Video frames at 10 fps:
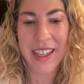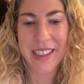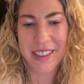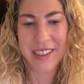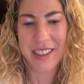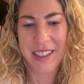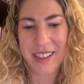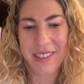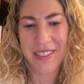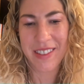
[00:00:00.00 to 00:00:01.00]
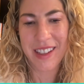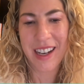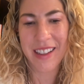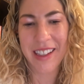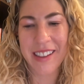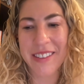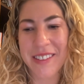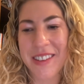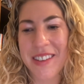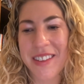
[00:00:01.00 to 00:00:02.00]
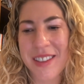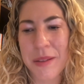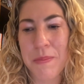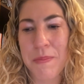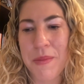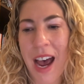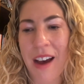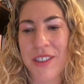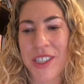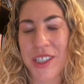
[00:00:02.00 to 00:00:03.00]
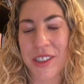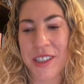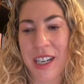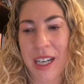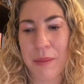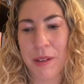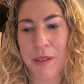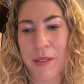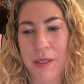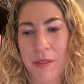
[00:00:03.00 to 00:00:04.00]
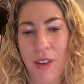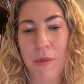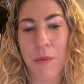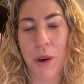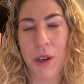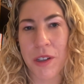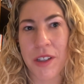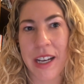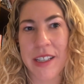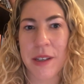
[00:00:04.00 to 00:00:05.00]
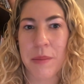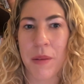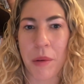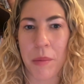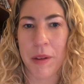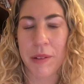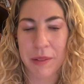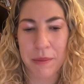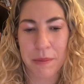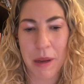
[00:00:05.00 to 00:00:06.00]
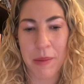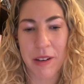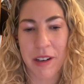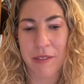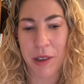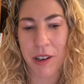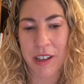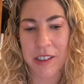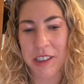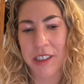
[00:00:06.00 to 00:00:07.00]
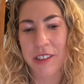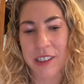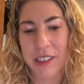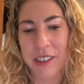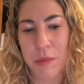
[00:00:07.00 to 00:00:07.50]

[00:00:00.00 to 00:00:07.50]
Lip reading: I just, I like to have chill time. If I worked less, I probably would. Maybe I'd have more energy. Who knows?